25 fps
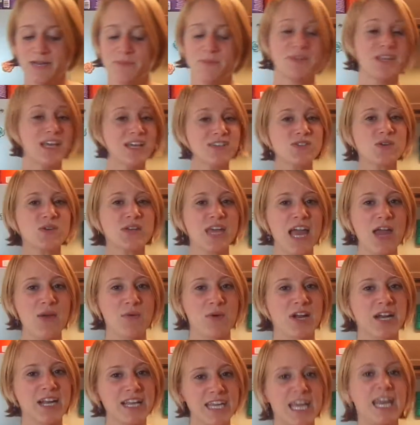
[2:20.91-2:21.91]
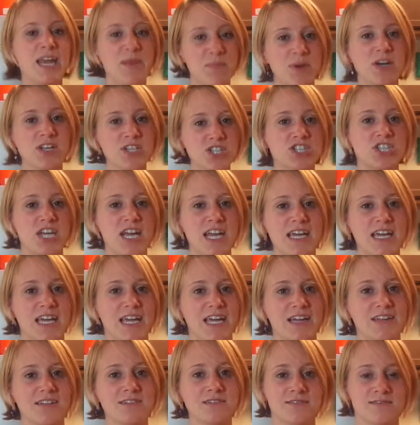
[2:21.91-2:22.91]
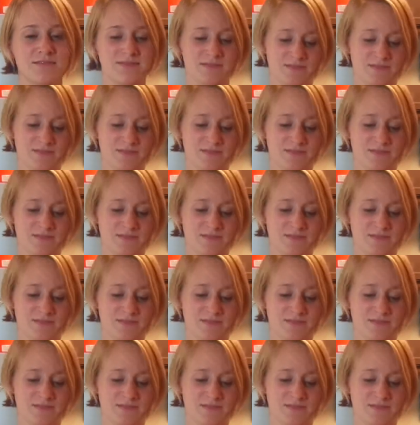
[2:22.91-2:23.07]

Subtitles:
But that's okay. We're going to keep on shaking.